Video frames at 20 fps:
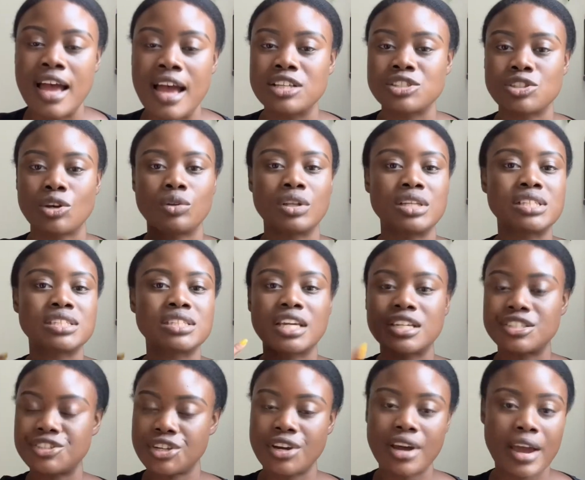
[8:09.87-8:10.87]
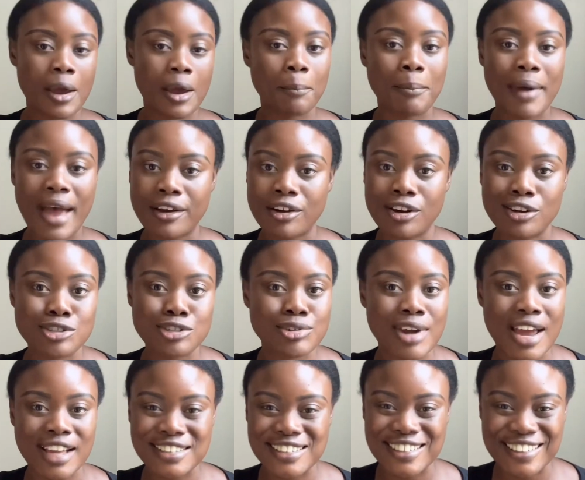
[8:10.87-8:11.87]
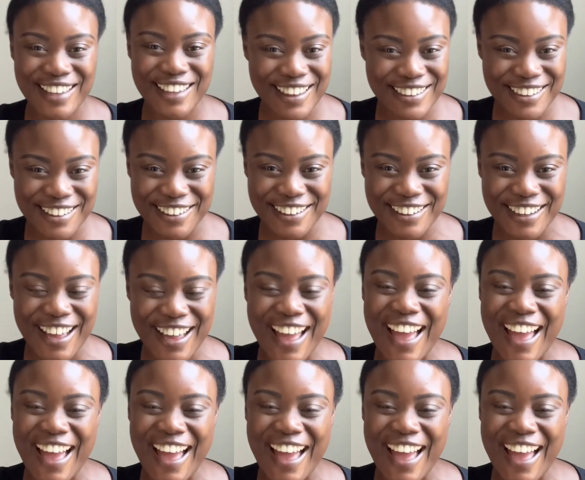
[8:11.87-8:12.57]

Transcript: So let's get your hair back on track together.